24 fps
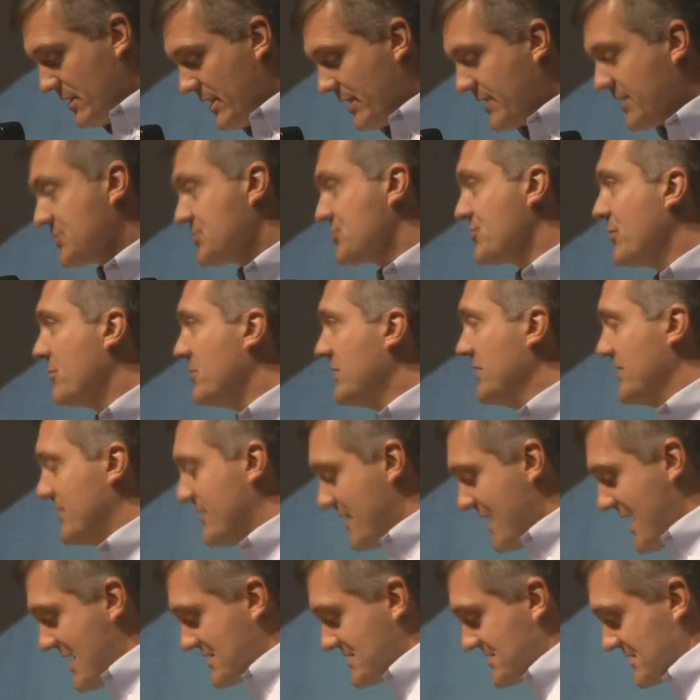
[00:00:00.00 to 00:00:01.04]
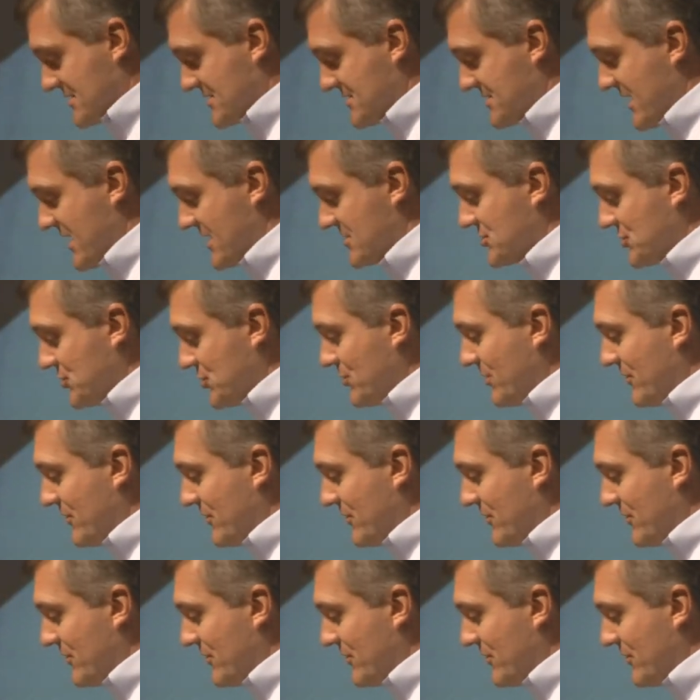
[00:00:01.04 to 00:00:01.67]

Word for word: in contributing to that success.